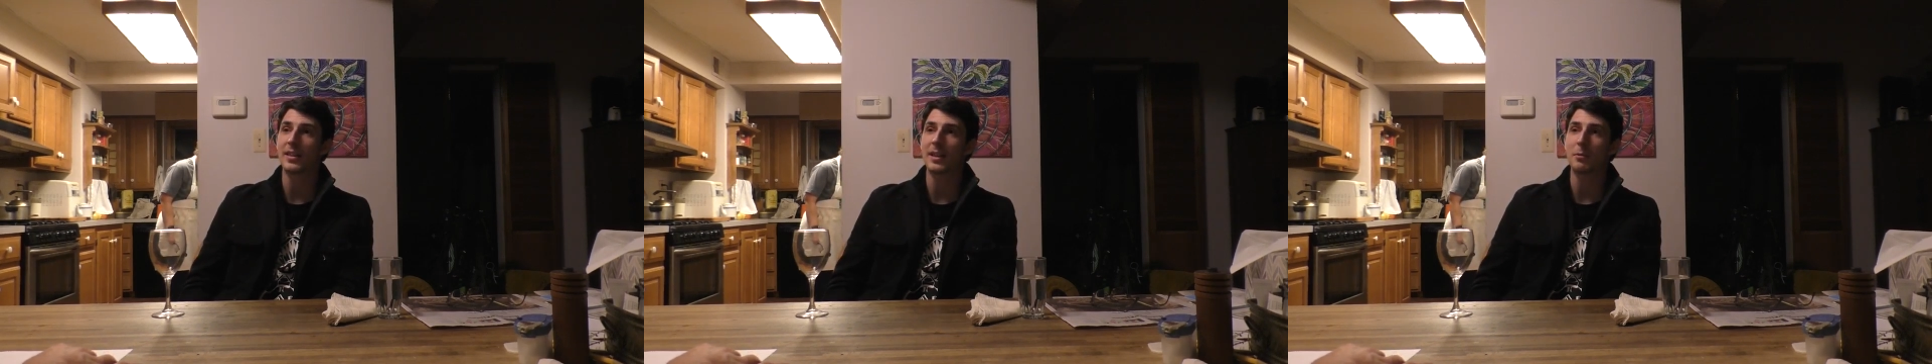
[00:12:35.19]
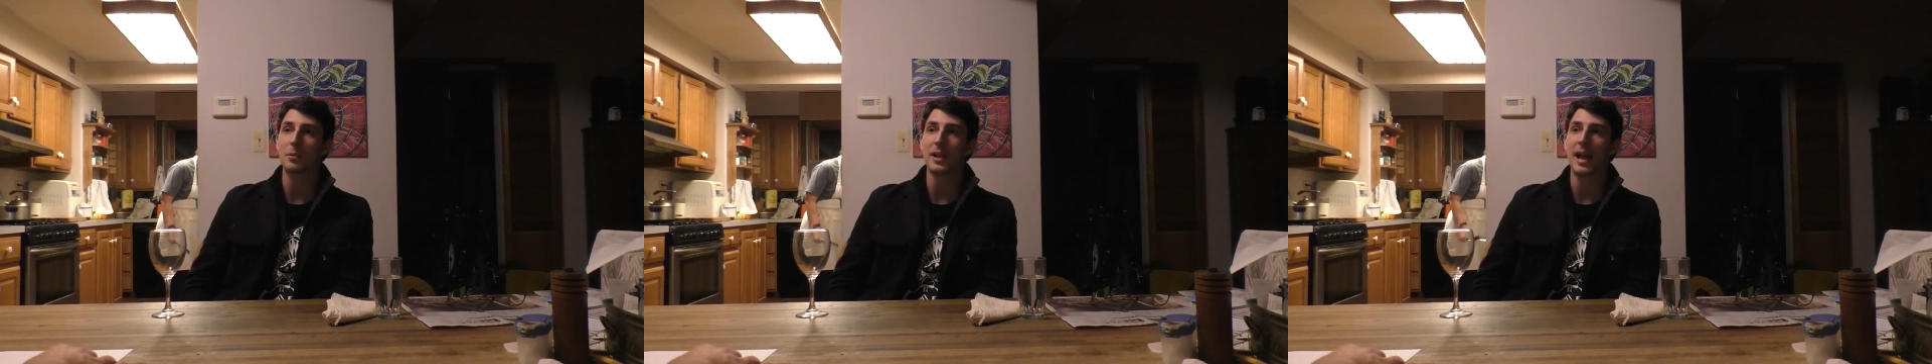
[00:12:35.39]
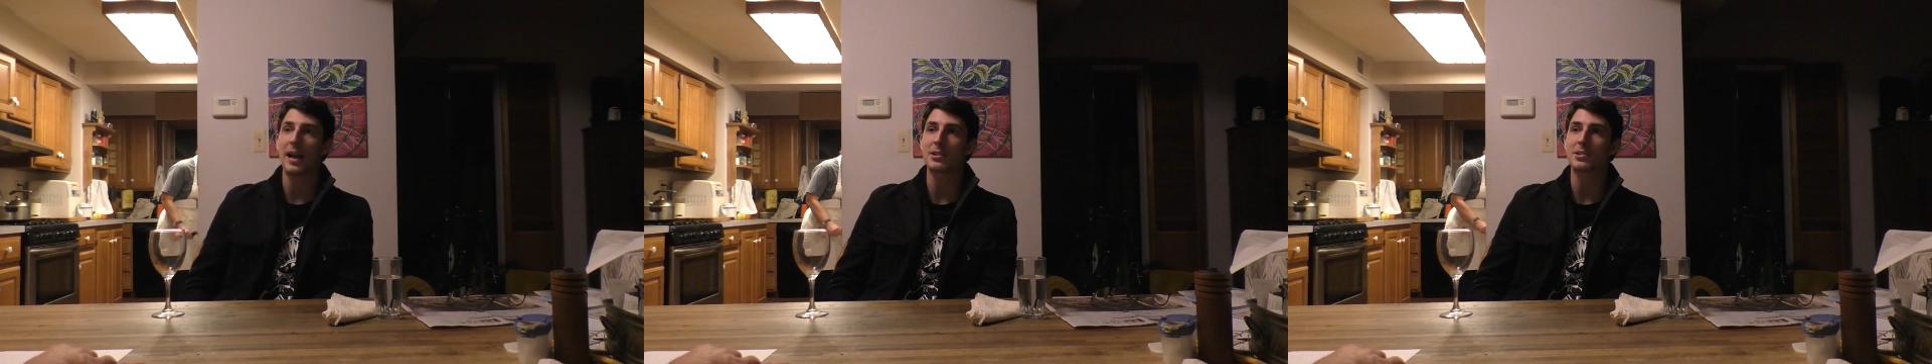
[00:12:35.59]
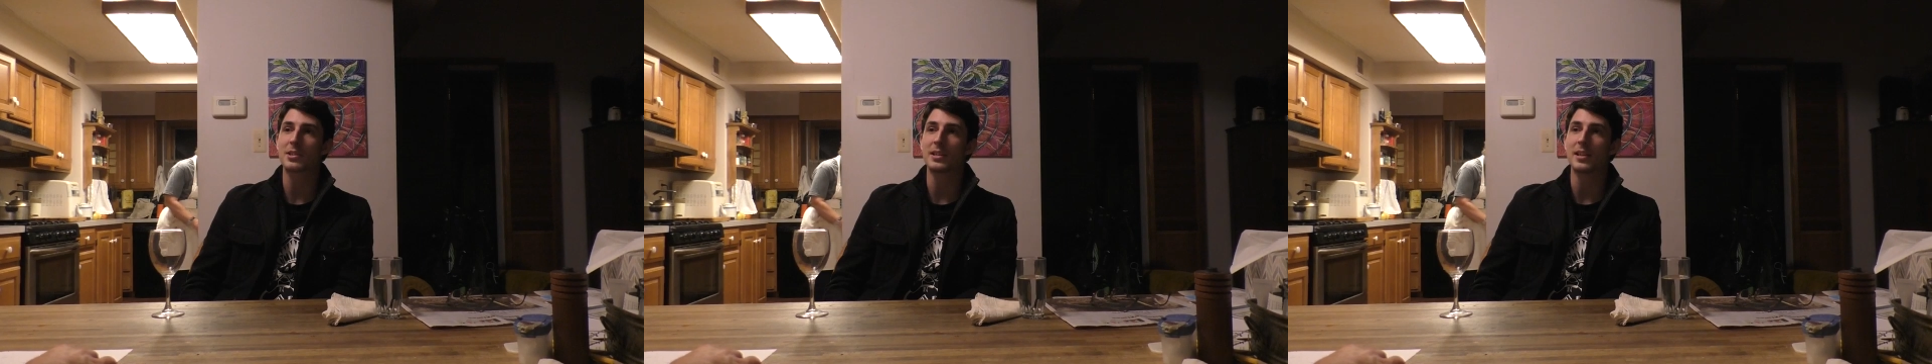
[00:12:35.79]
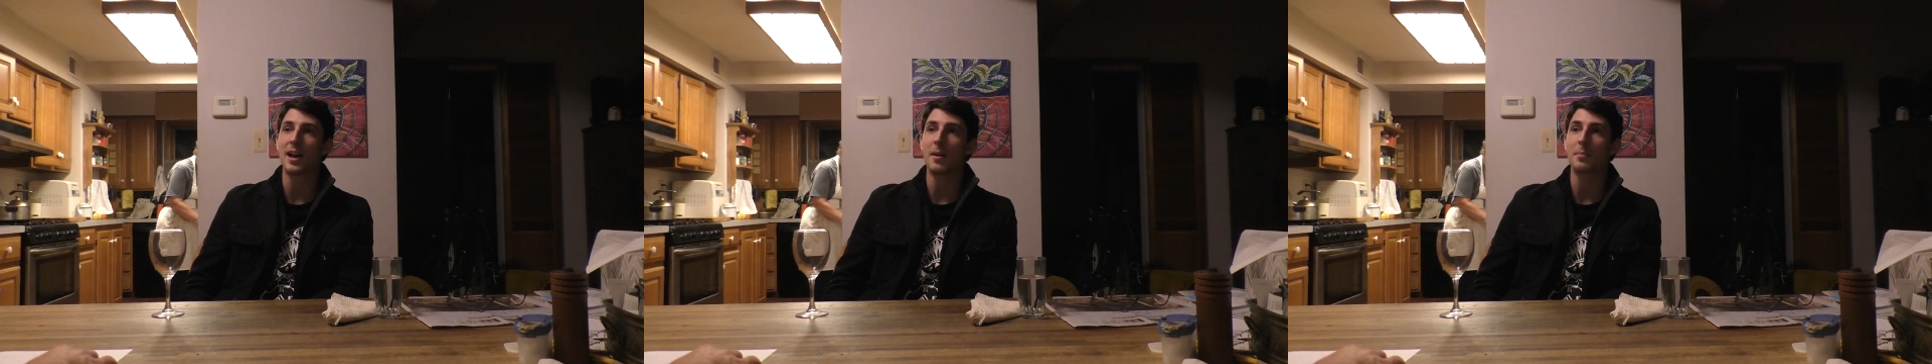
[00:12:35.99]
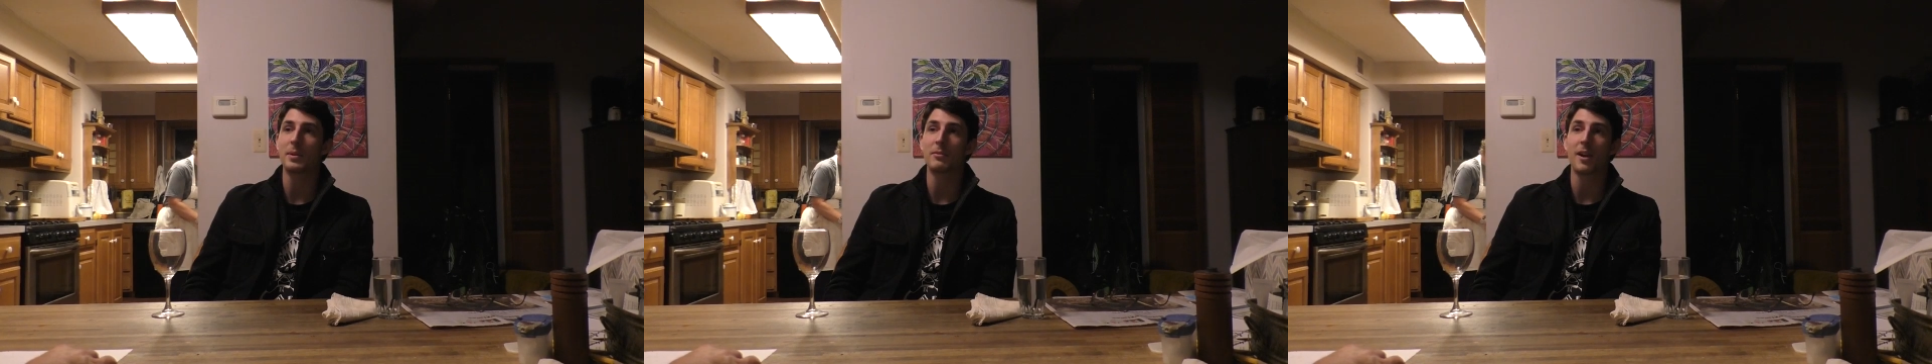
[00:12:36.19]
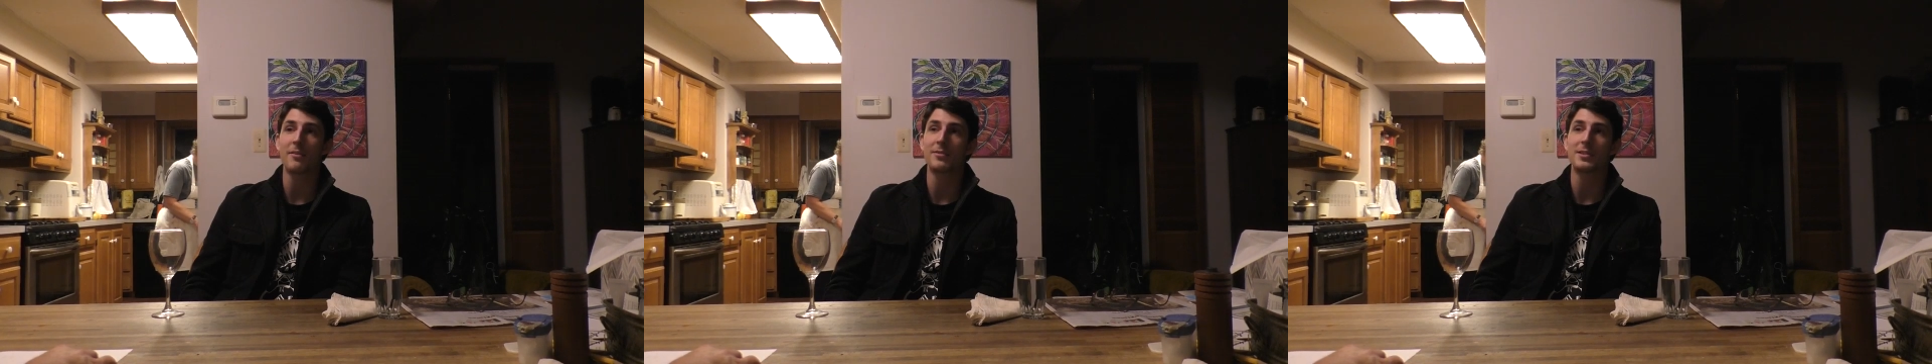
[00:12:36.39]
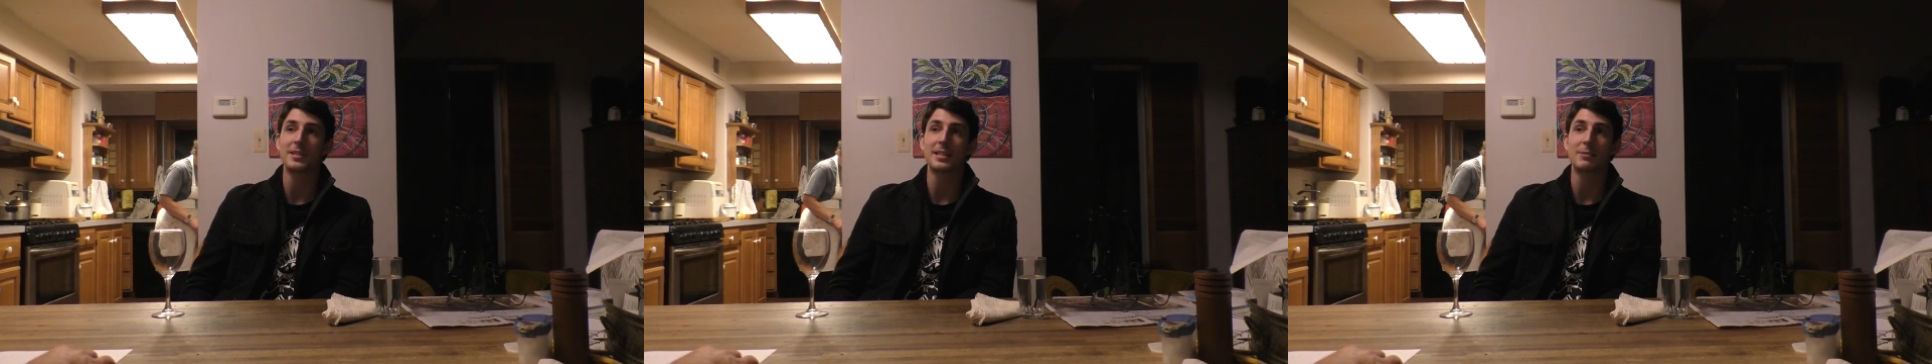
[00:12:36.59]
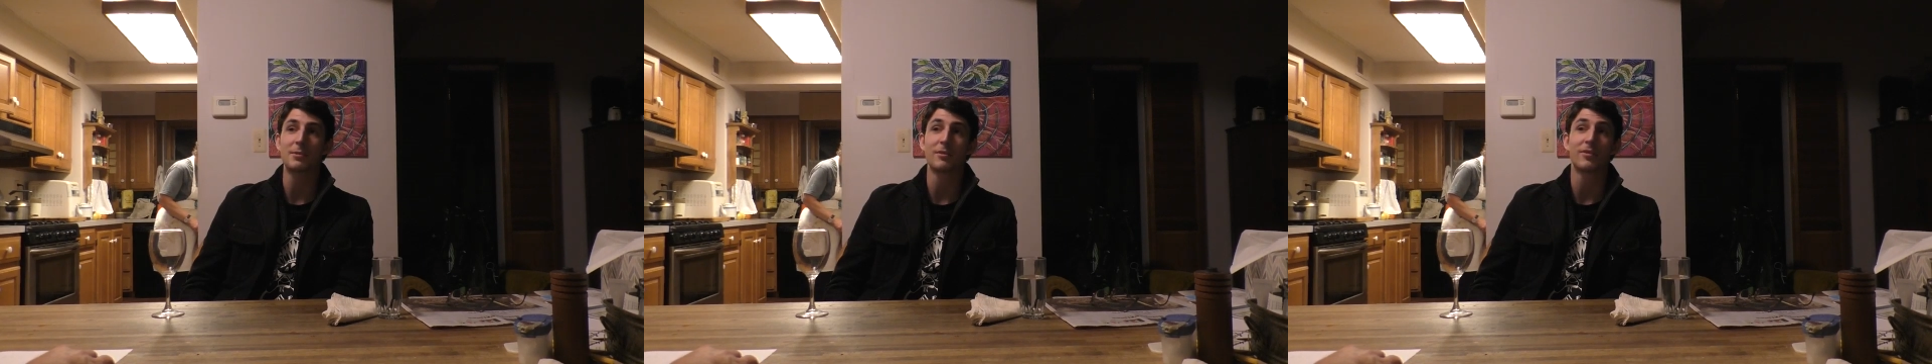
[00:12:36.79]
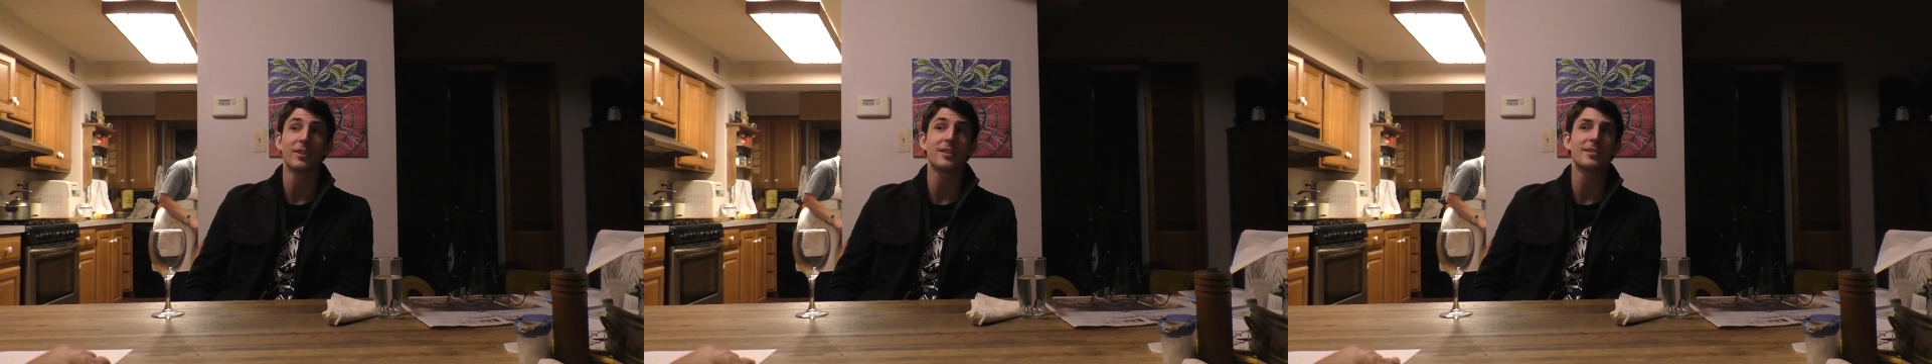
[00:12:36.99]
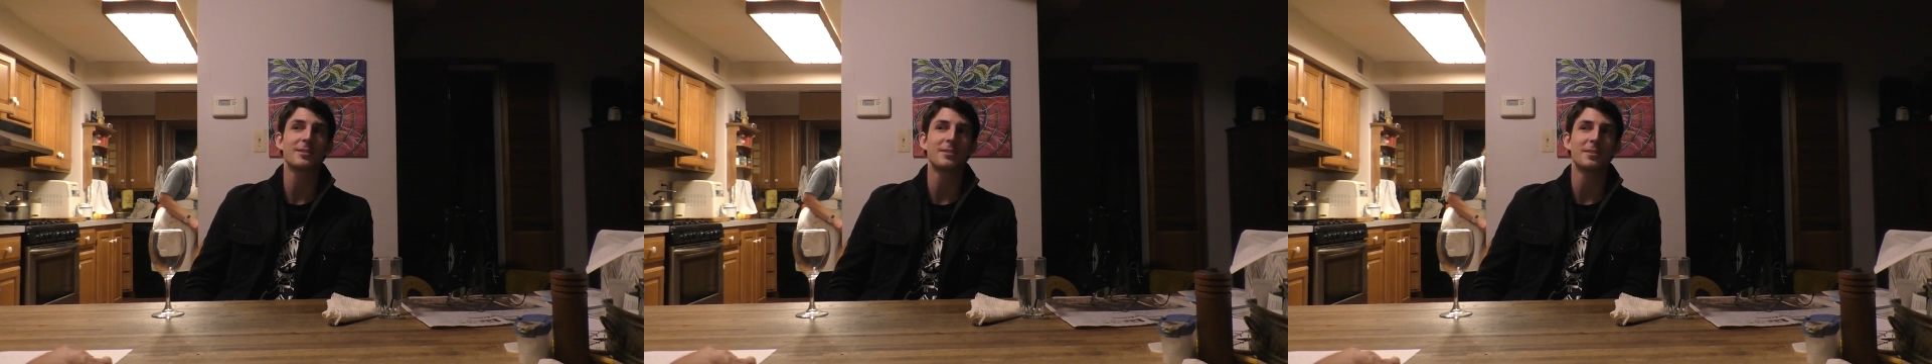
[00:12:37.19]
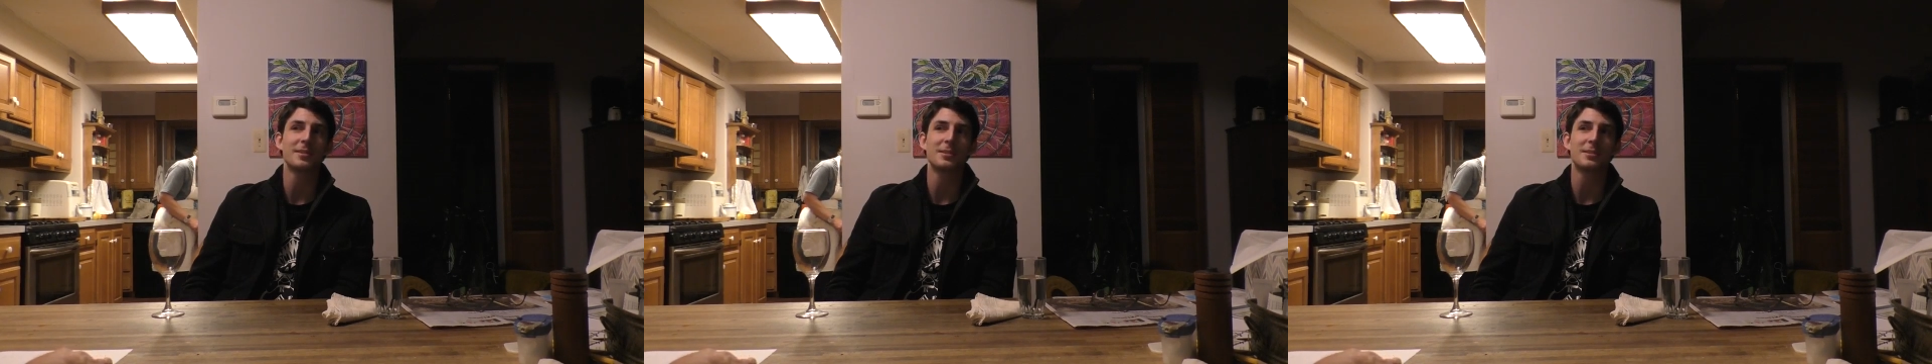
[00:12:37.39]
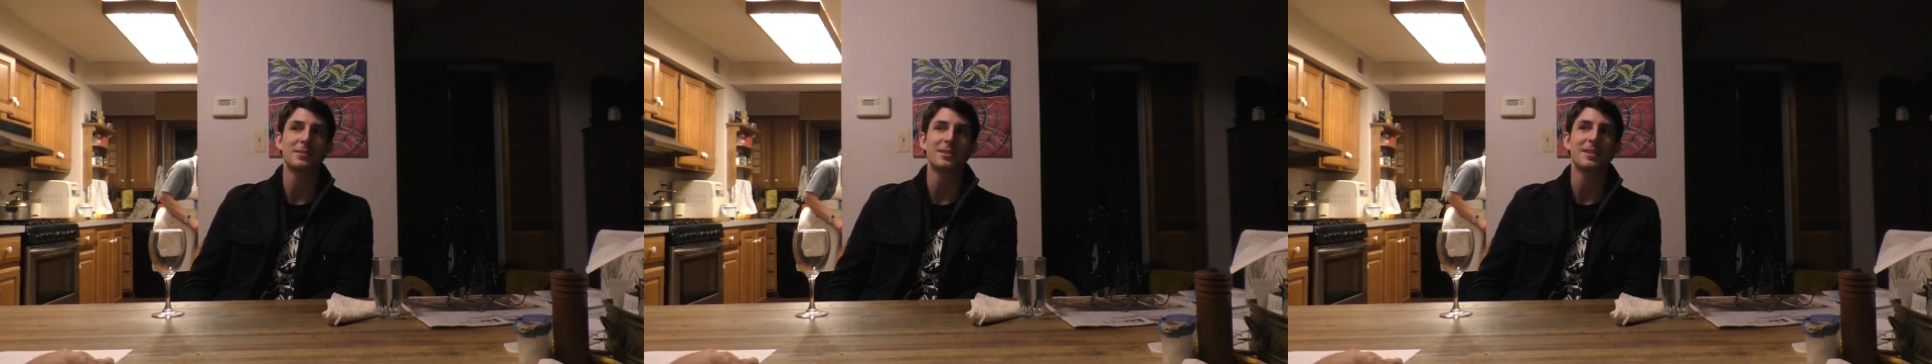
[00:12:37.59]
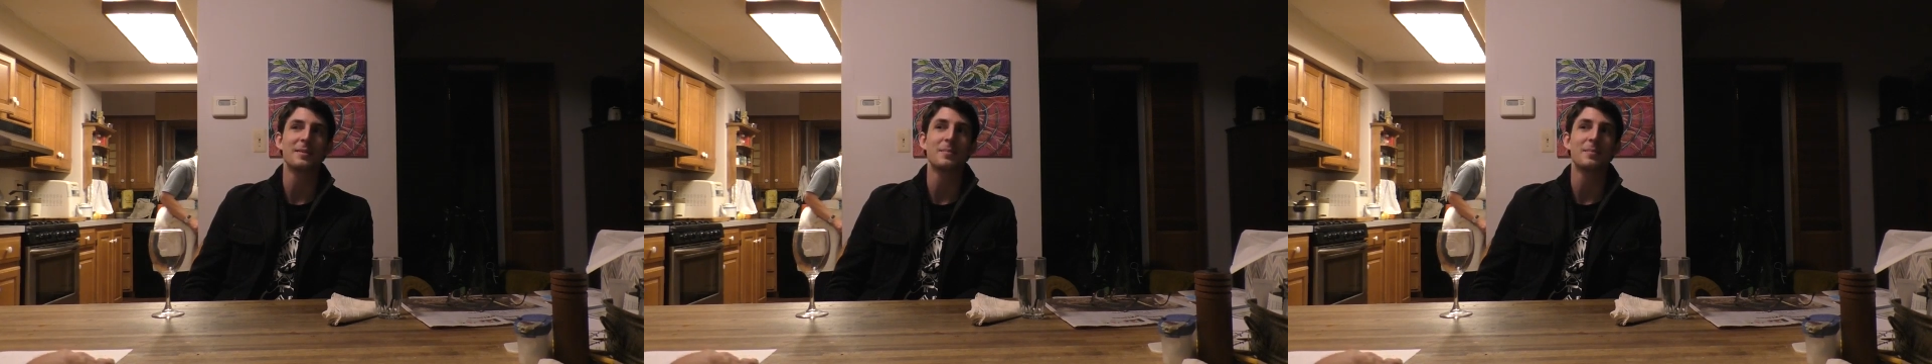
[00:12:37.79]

that will actually not be references referred to in the story,